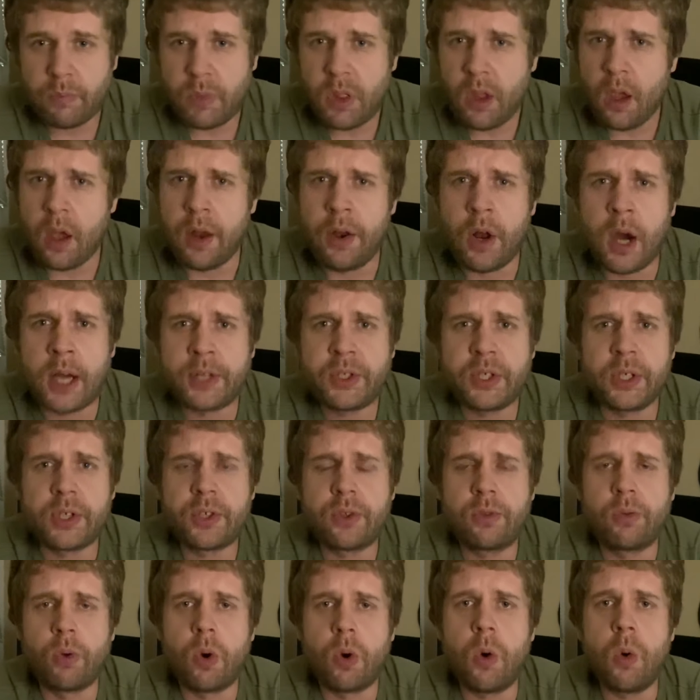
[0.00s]
And not just
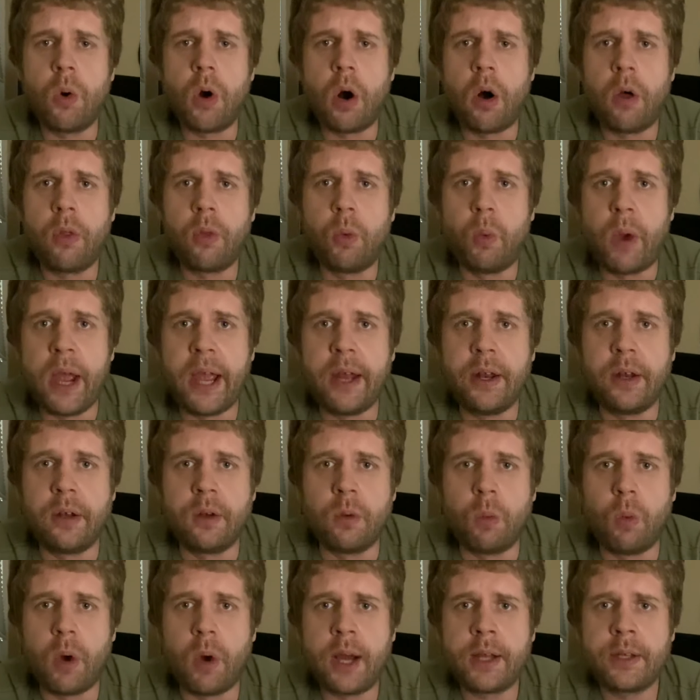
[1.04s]
throw all the weight into
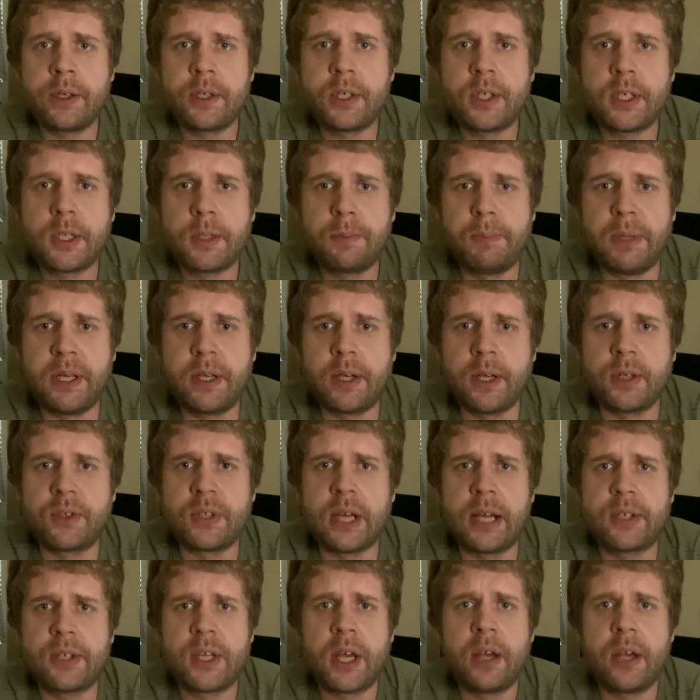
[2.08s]
once, because that's how